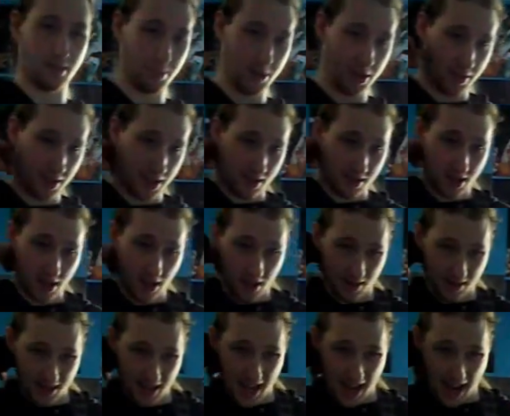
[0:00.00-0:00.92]
a
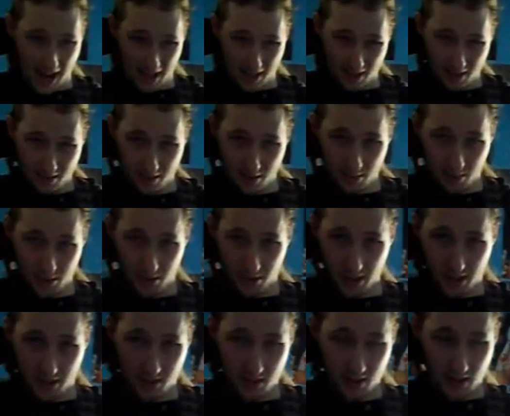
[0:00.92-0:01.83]
guitar tech, to be
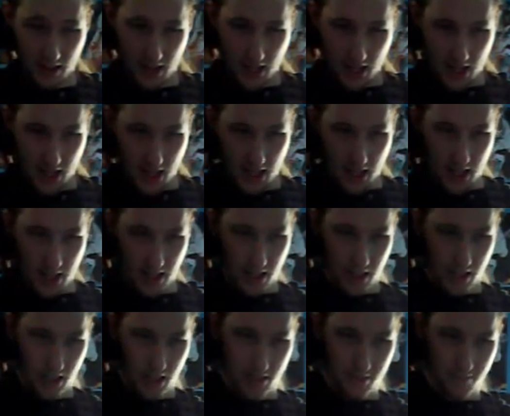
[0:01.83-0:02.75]
honest,
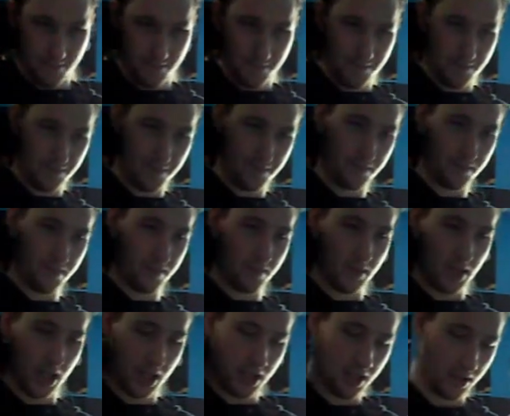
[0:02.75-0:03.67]
and
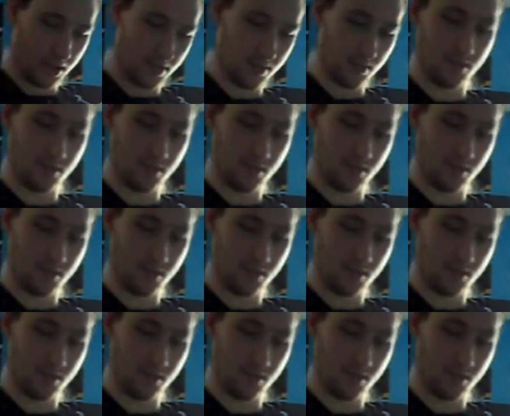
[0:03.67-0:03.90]
I know,